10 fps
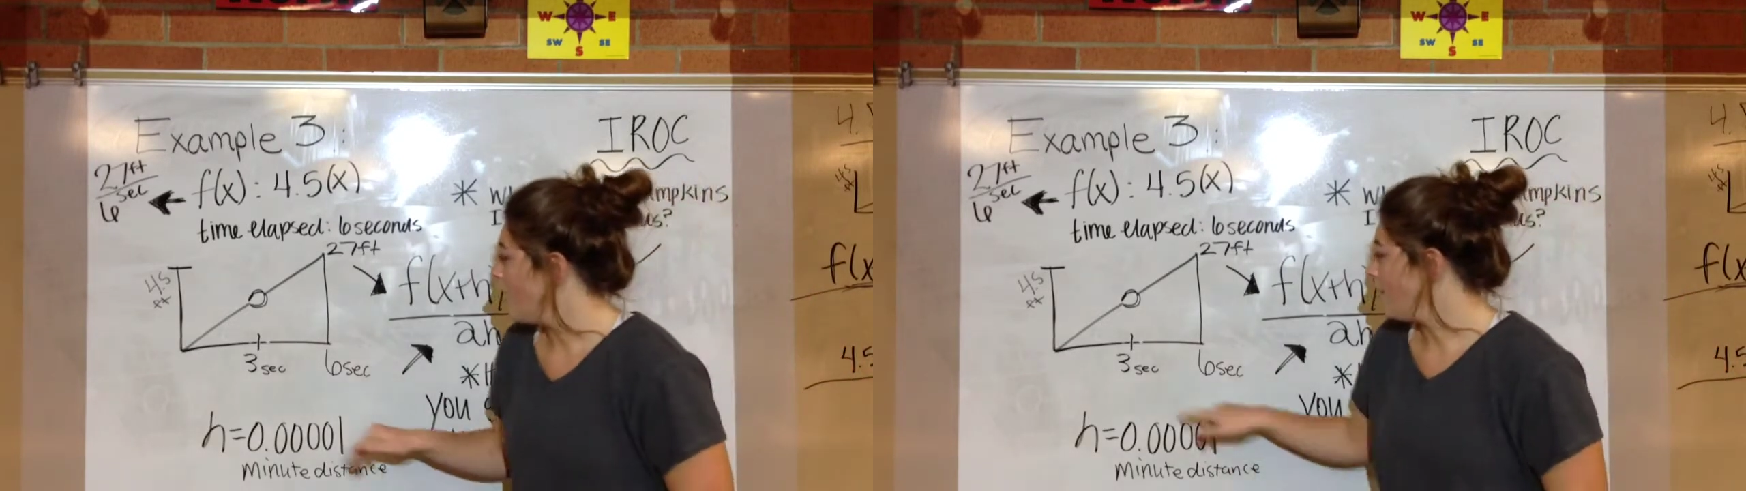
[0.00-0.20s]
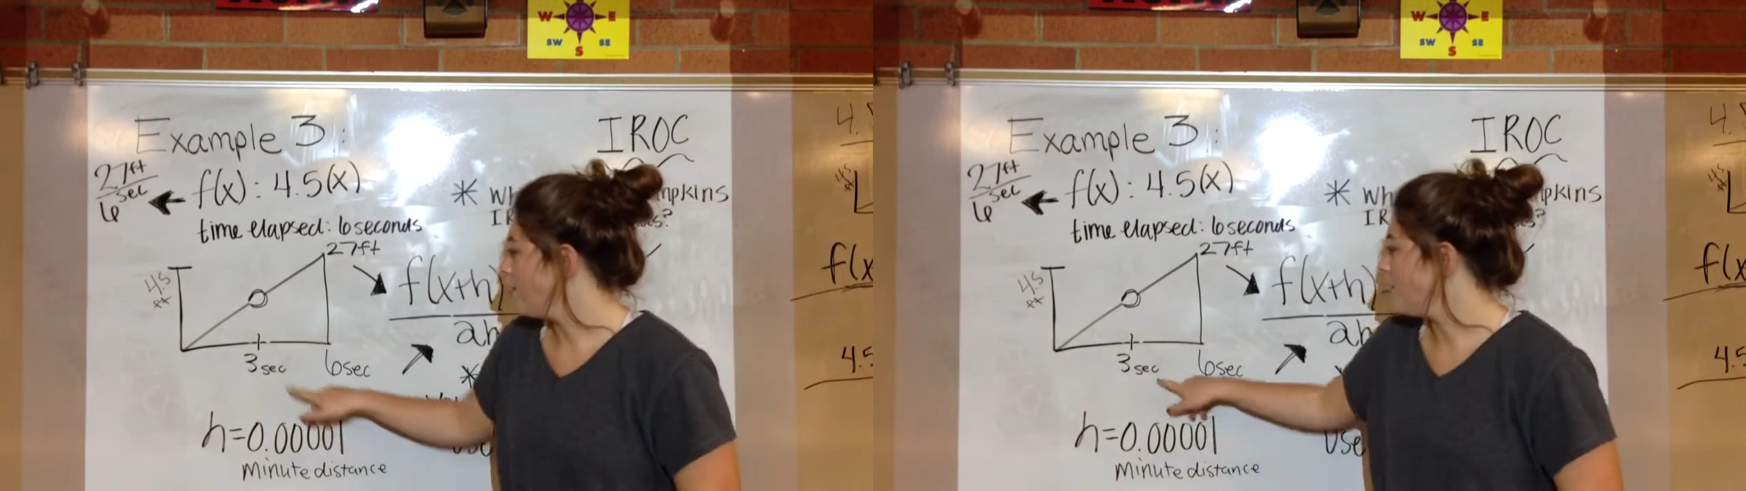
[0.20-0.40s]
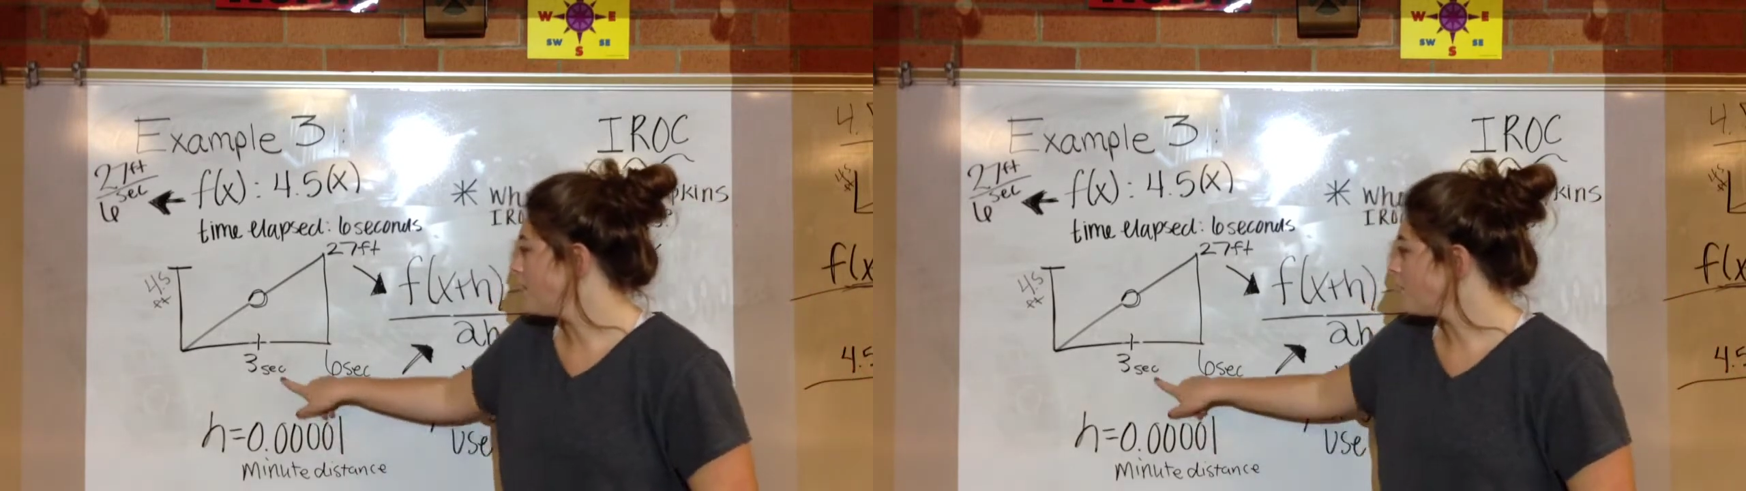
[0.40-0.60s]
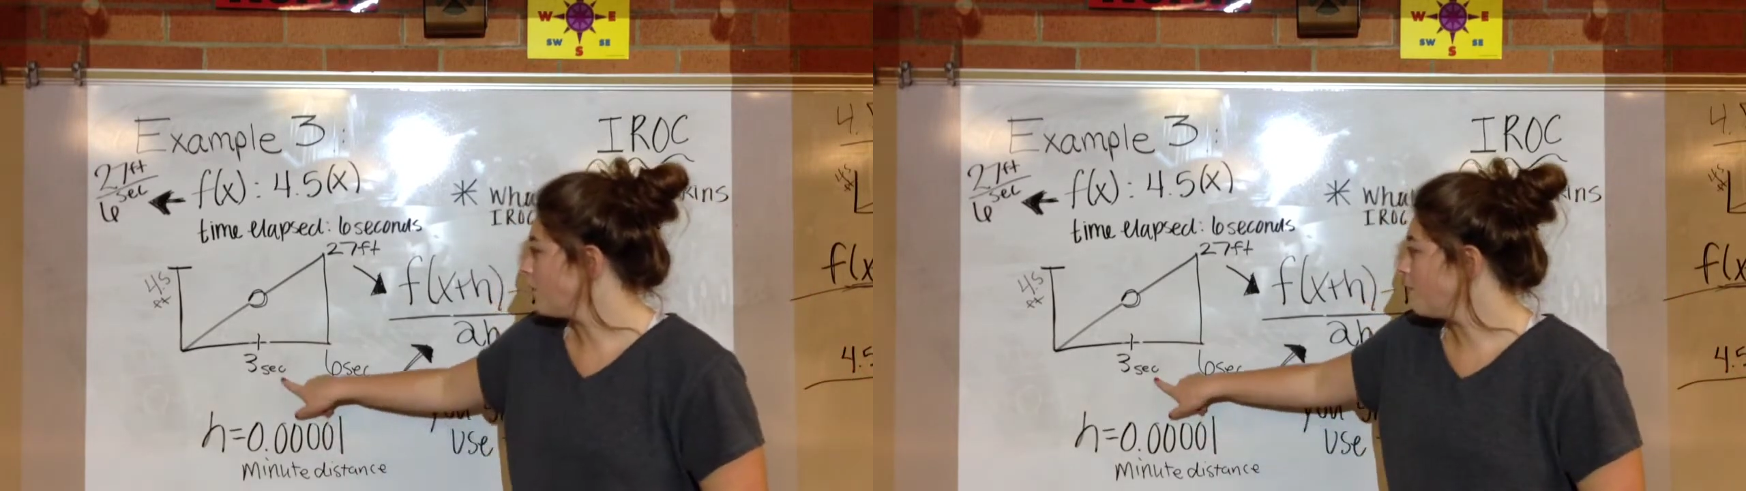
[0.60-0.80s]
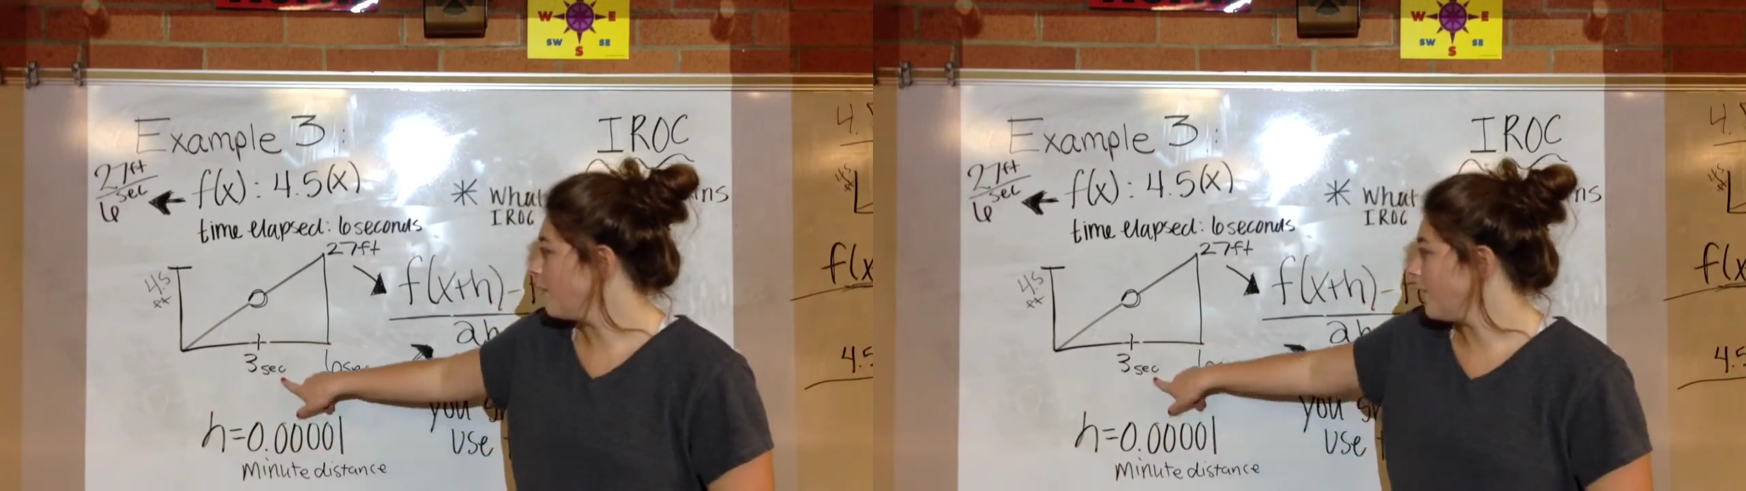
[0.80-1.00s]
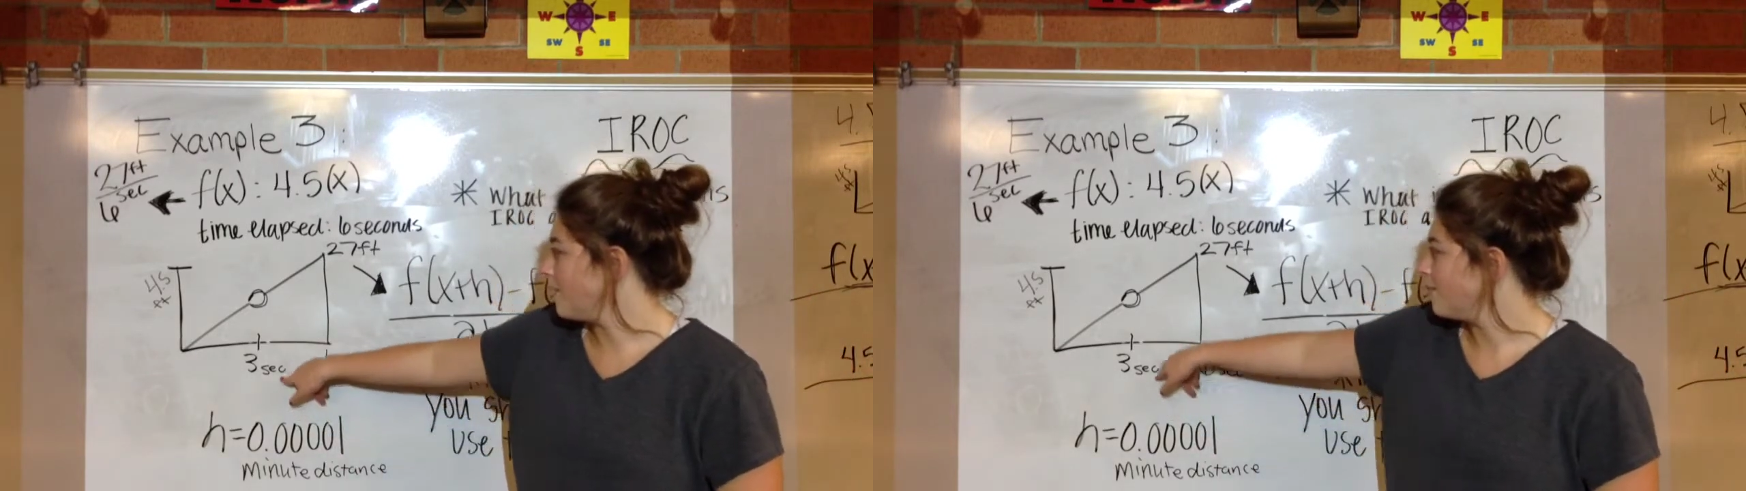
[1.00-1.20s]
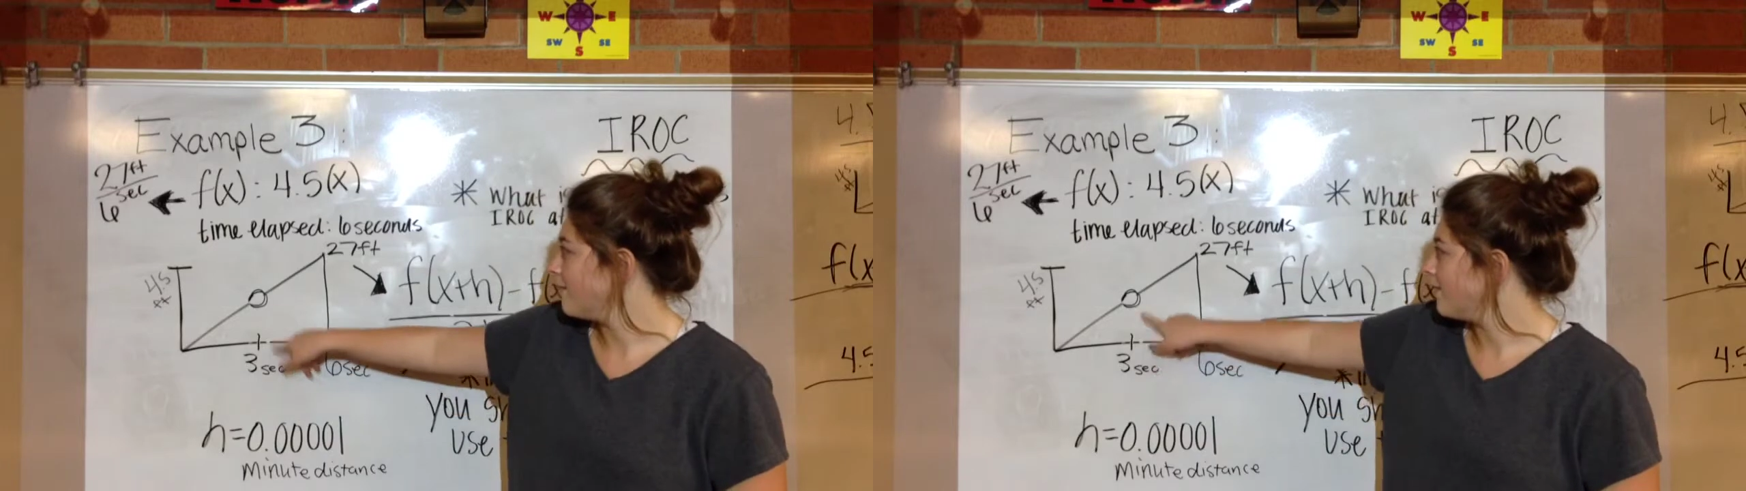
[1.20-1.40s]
And then 3 feet,